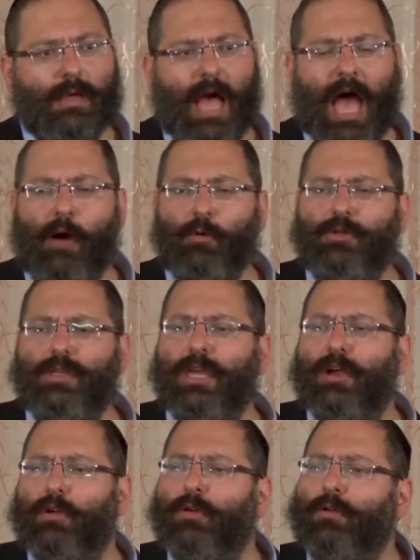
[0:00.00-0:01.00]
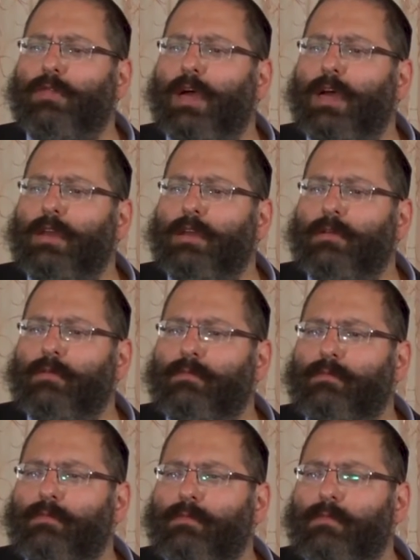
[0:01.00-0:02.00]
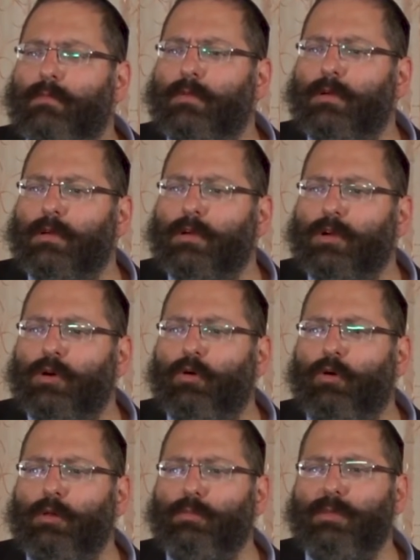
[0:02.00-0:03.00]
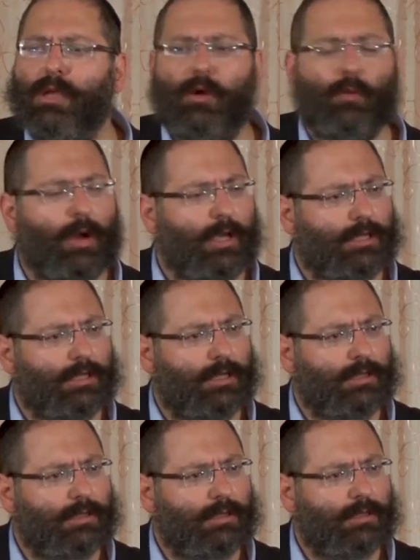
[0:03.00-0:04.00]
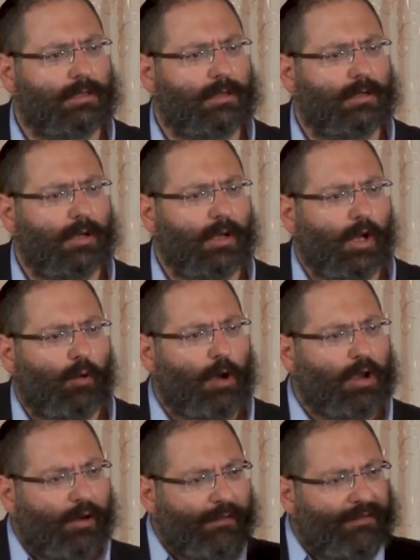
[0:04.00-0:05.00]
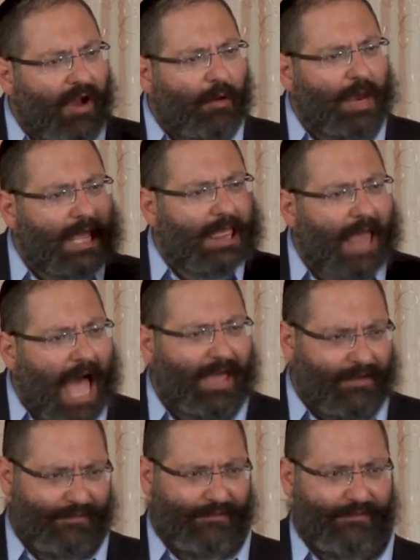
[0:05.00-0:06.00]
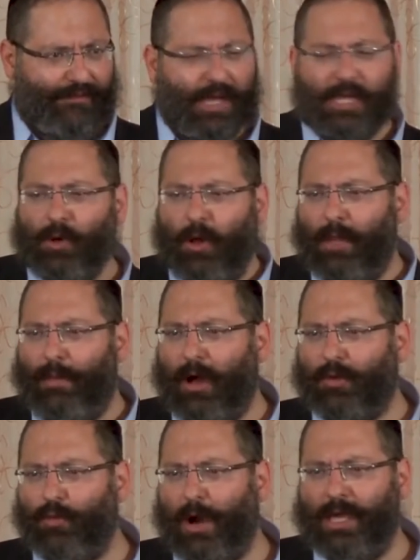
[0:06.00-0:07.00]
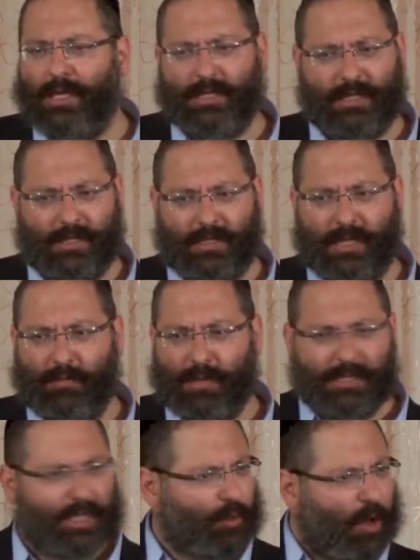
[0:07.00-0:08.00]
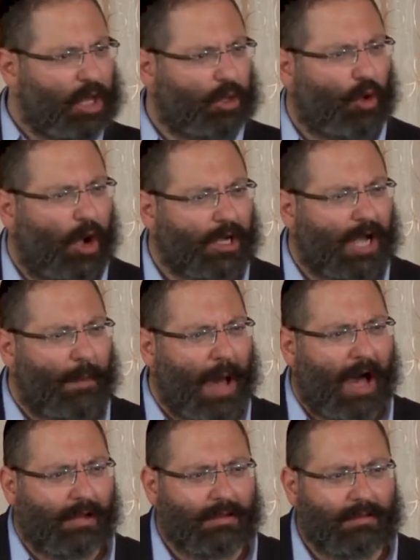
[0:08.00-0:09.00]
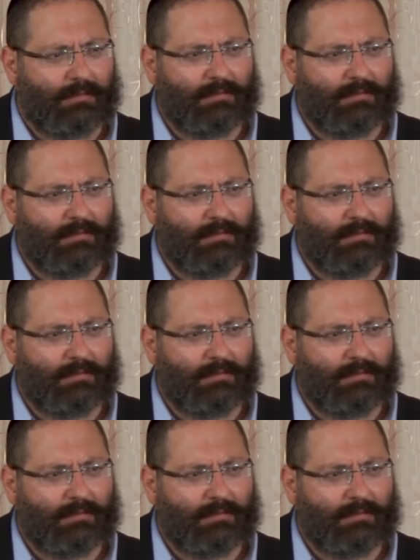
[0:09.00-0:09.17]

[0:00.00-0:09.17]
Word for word: How dare you then call me a racist when your very life is all about racism? He says, what are you talking about?